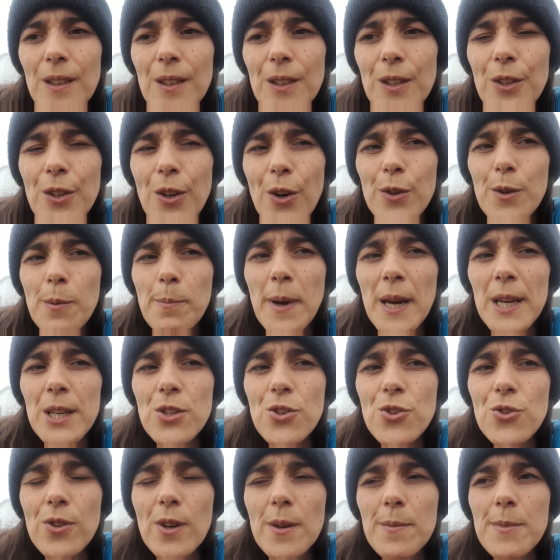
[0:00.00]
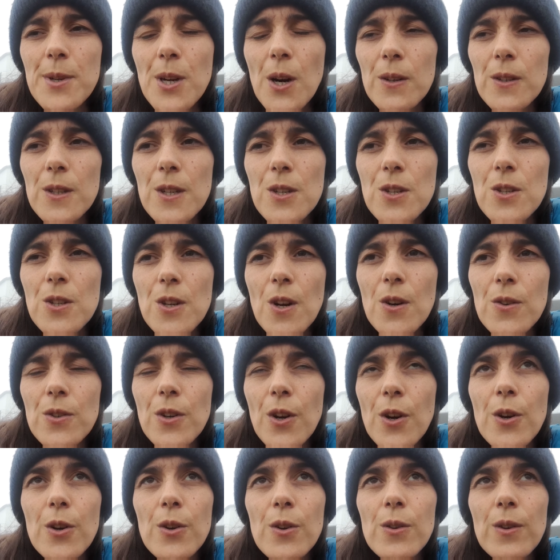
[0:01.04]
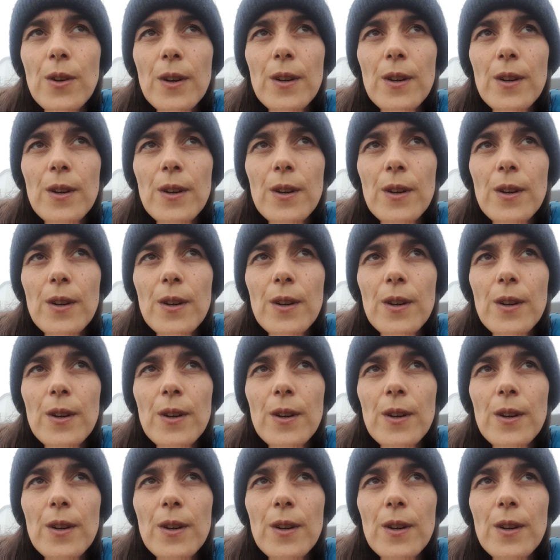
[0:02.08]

You know, the mainstream doctors don't know